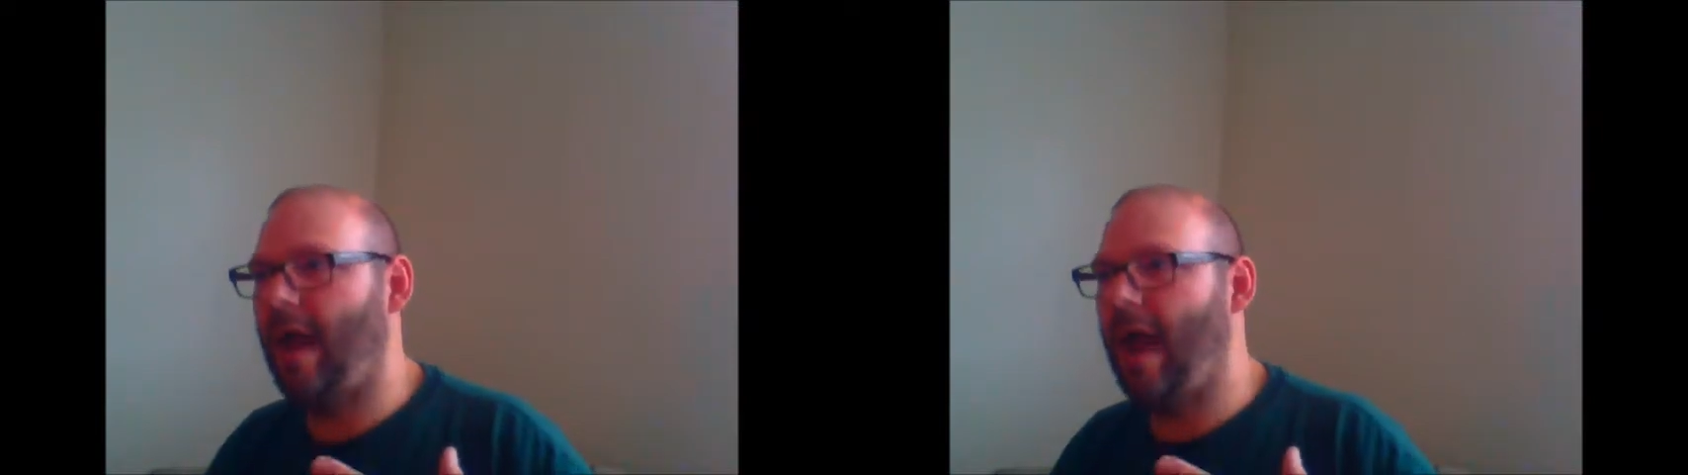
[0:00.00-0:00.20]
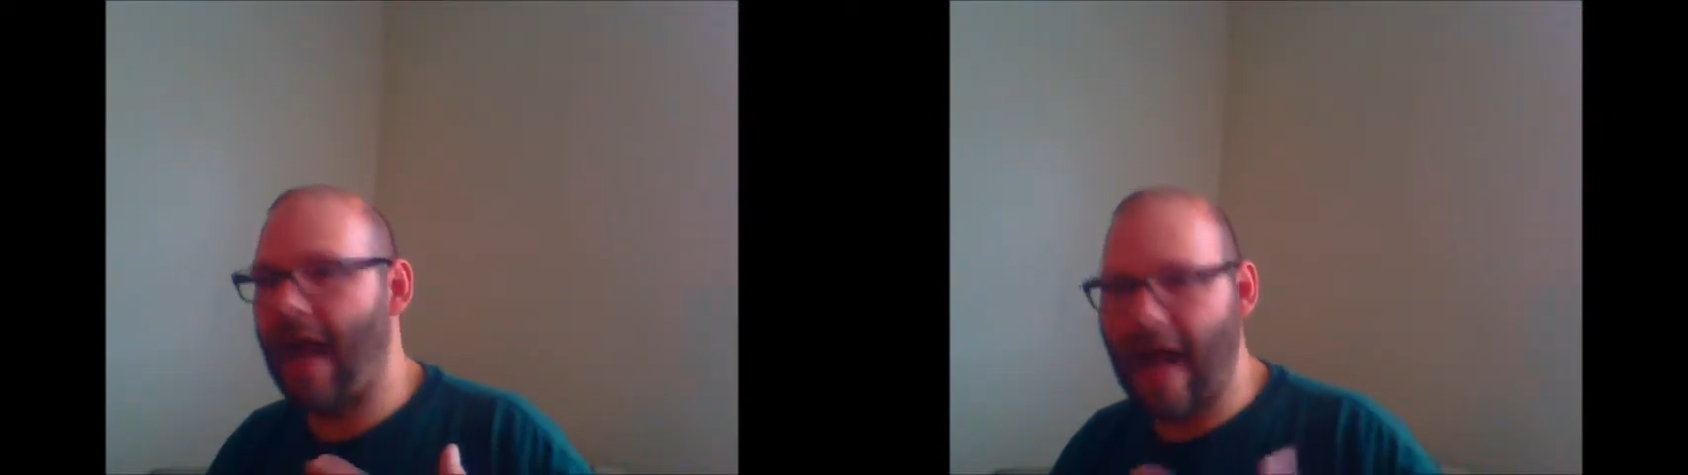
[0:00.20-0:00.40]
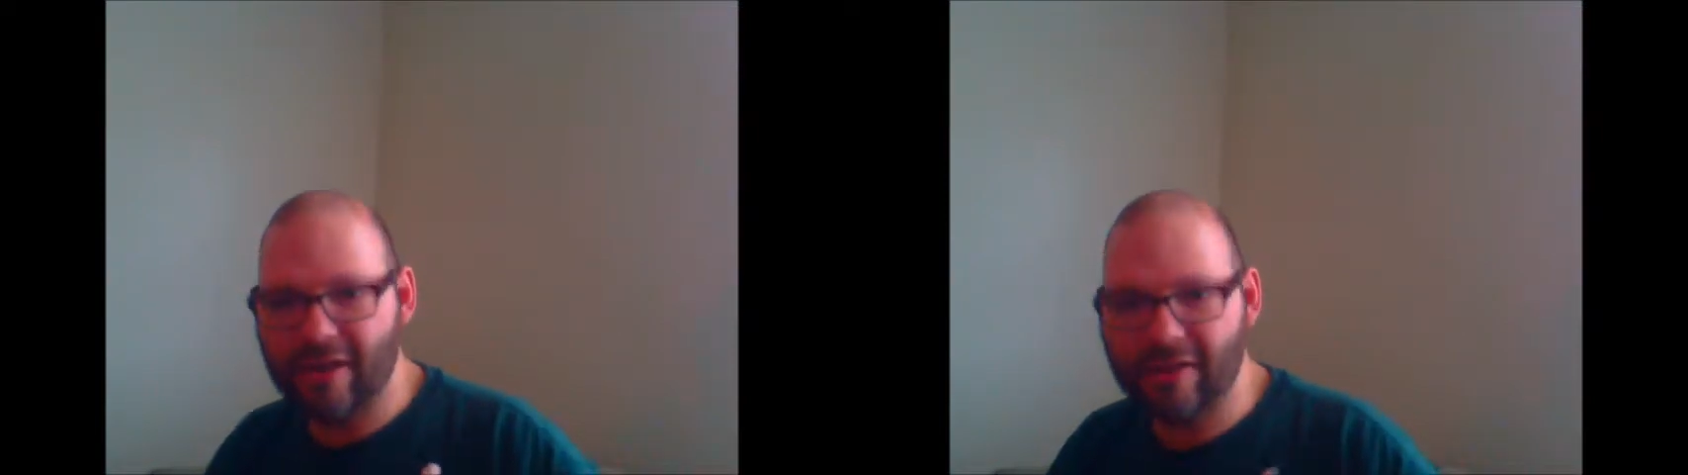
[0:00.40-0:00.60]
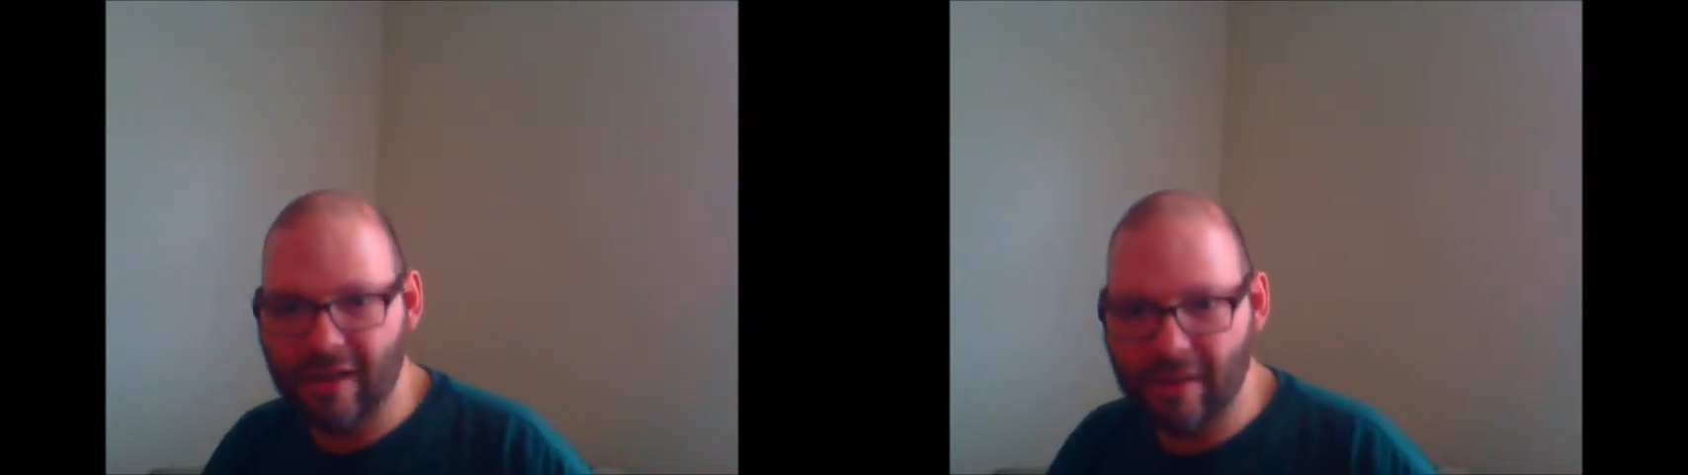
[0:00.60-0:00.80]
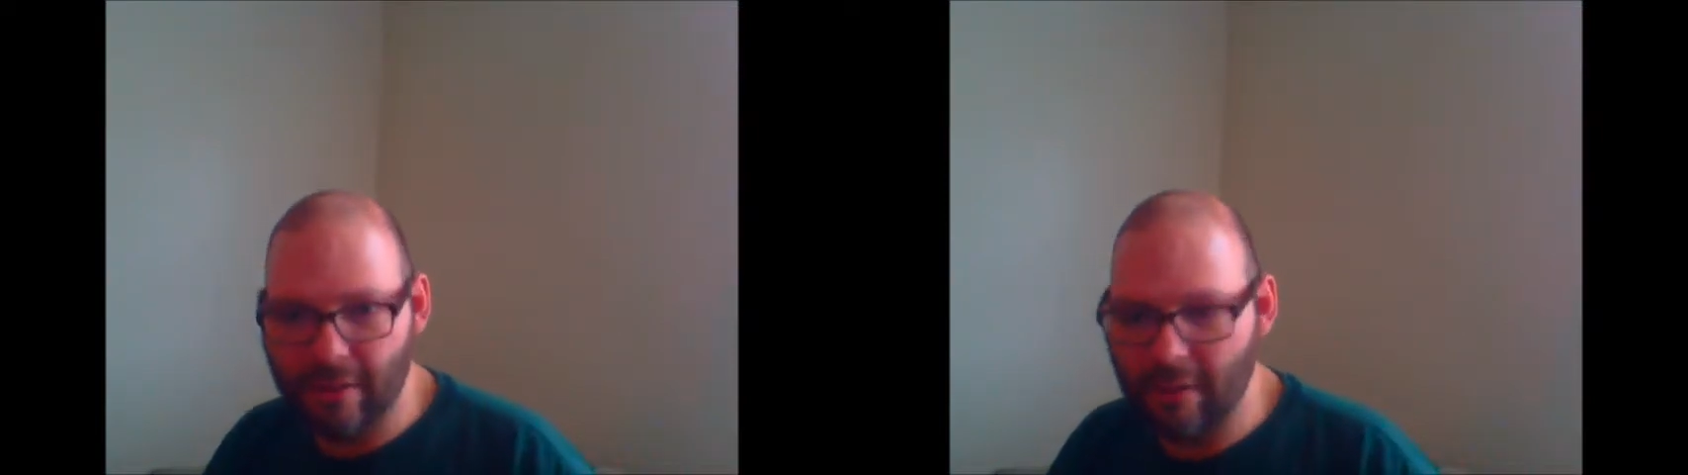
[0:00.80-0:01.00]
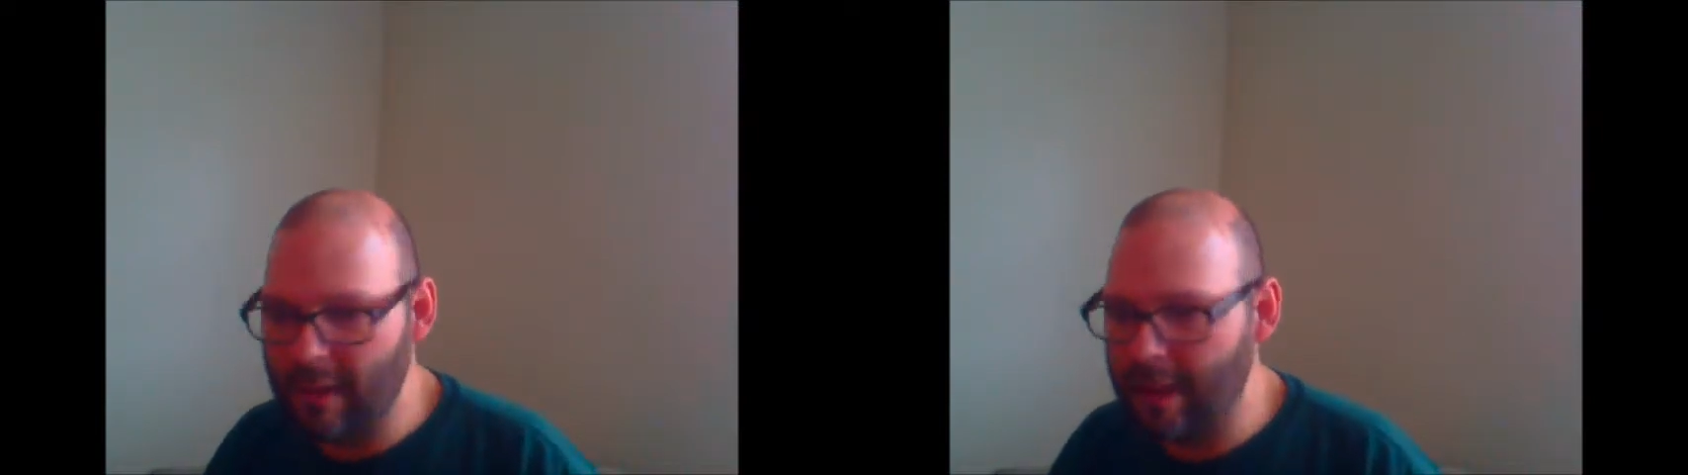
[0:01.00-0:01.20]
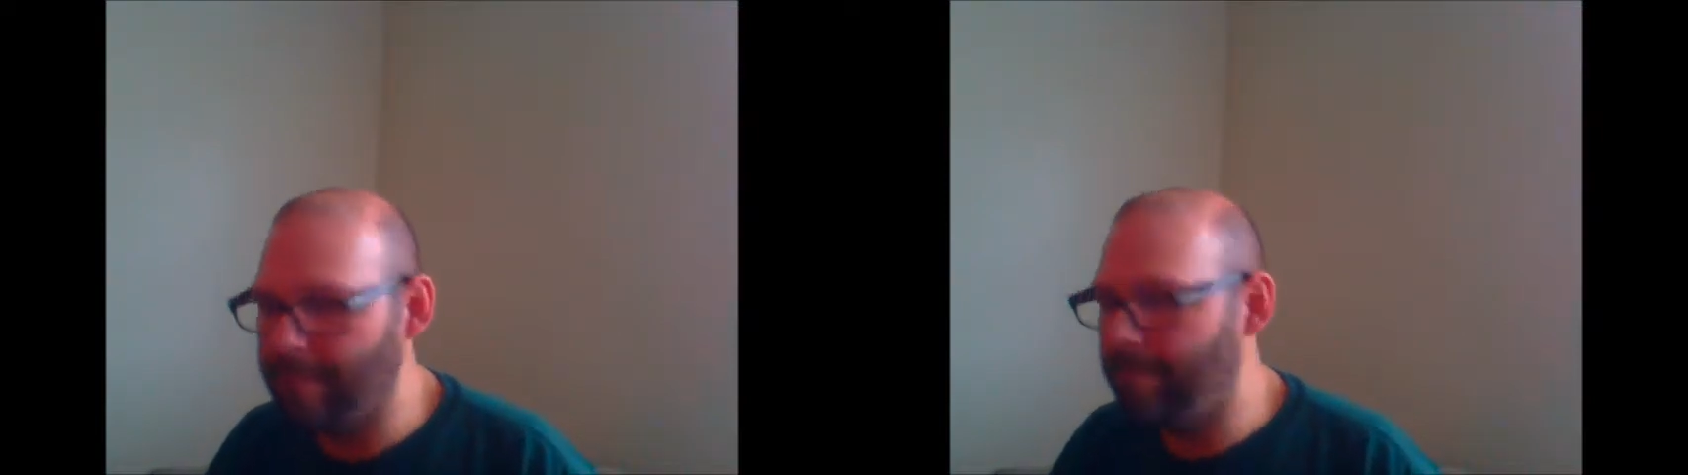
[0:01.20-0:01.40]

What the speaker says: I actually do it.